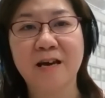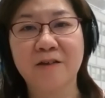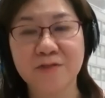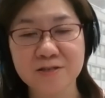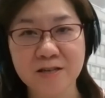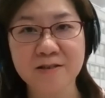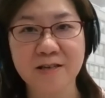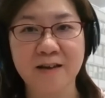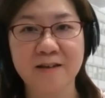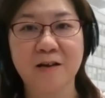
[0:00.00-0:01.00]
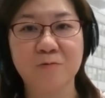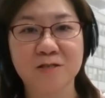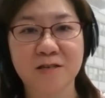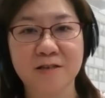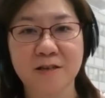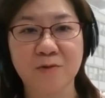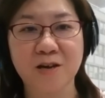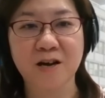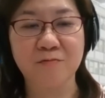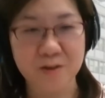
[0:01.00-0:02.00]
Having said that, I would say that
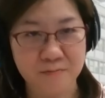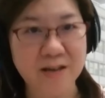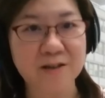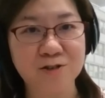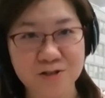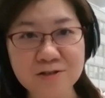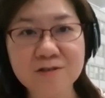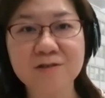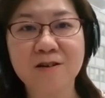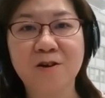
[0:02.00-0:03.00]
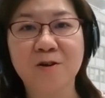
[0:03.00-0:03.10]
we are REIT managers.